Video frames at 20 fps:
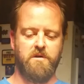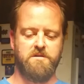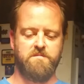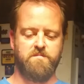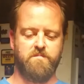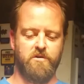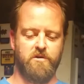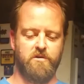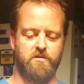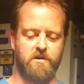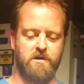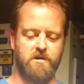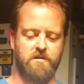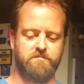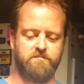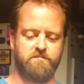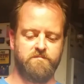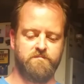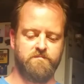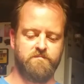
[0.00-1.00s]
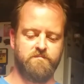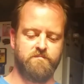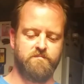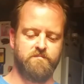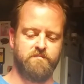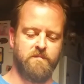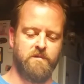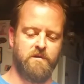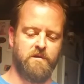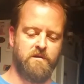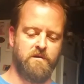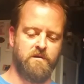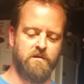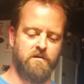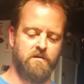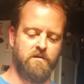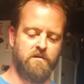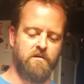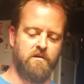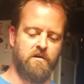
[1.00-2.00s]
Beast Brewery,
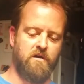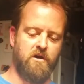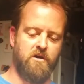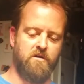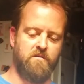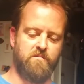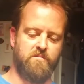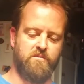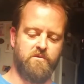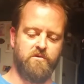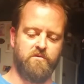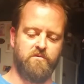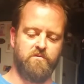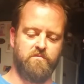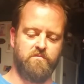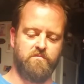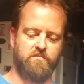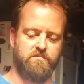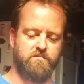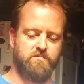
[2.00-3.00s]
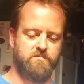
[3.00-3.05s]
Home Beer